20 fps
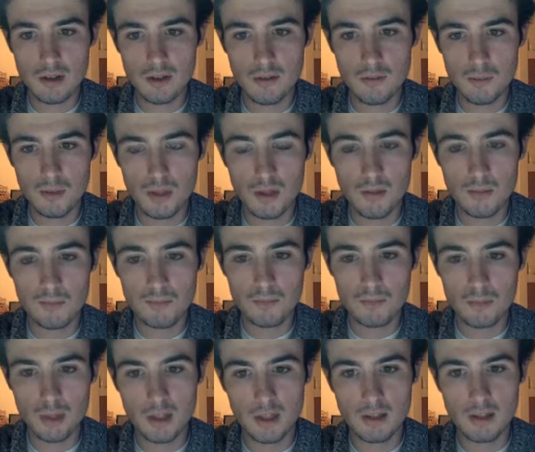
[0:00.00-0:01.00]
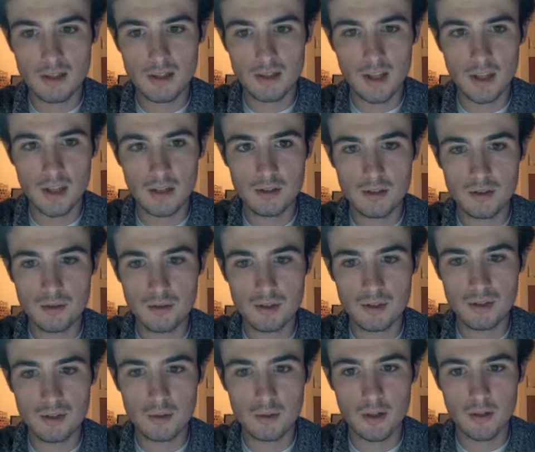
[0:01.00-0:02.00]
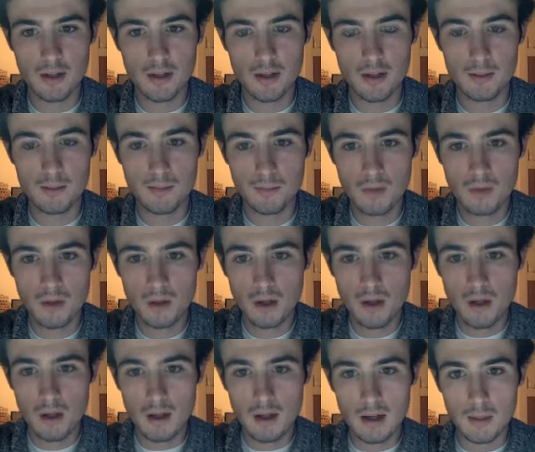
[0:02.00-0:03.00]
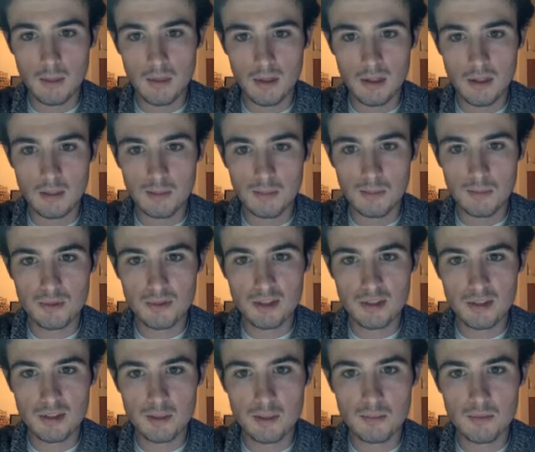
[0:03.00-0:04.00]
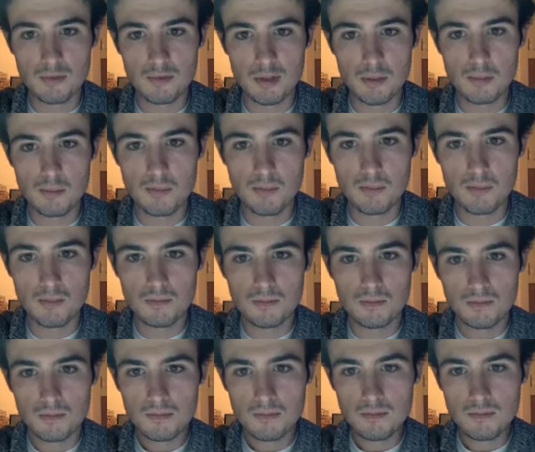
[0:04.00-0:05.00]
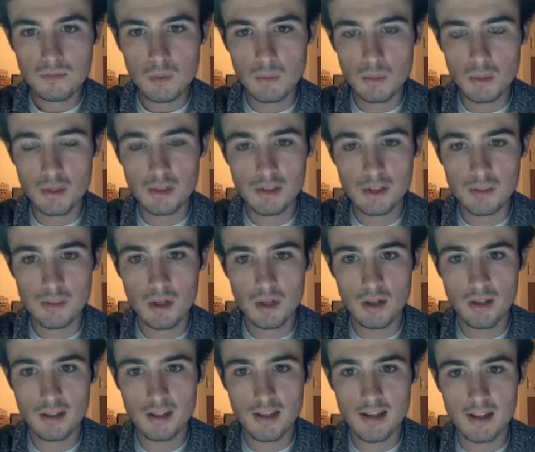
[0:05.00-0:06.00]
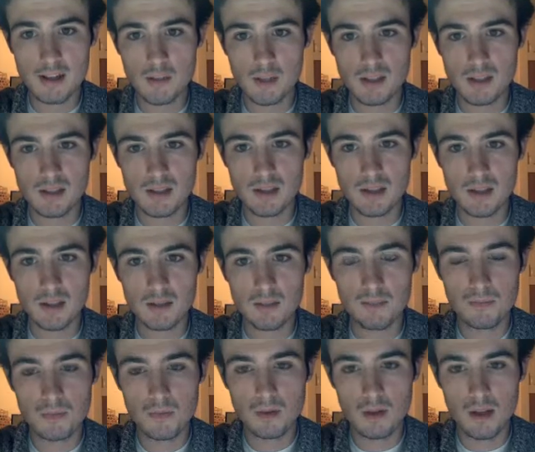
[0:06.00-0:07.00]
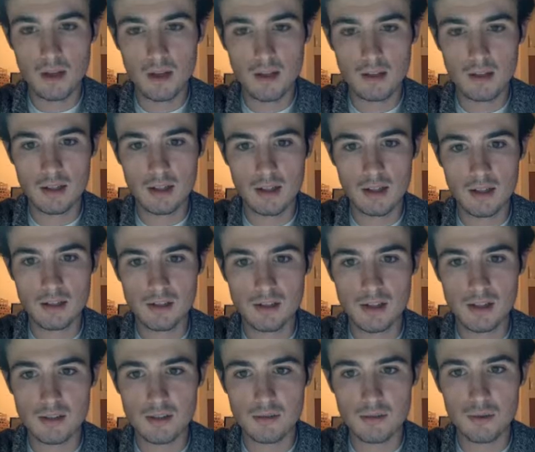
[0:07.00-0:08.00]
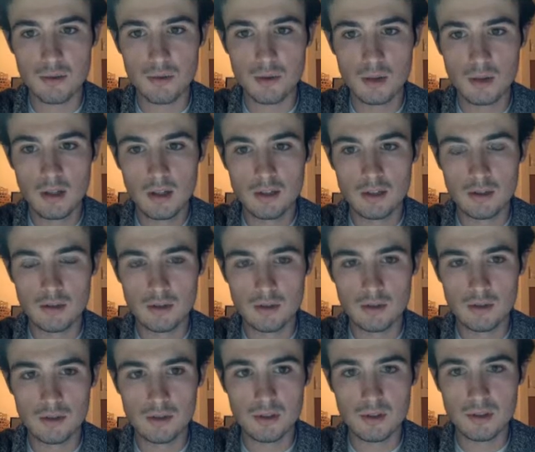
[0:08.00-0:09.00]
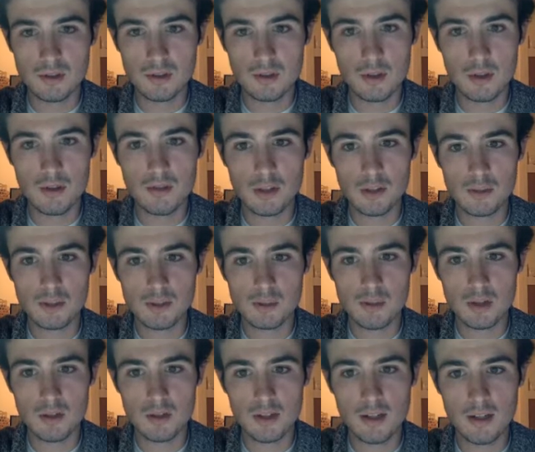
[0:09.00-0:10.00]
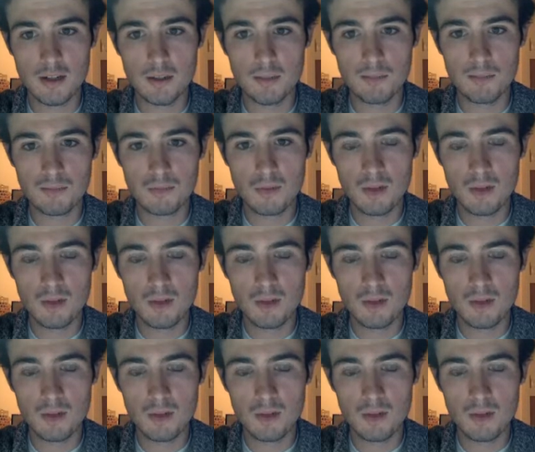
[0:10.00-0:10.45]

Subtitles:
of me bringing this knight to this square right here. It prevents him from pushing this pawn and attacking my center, and it just has a few general uses. So he develops his pawn right here,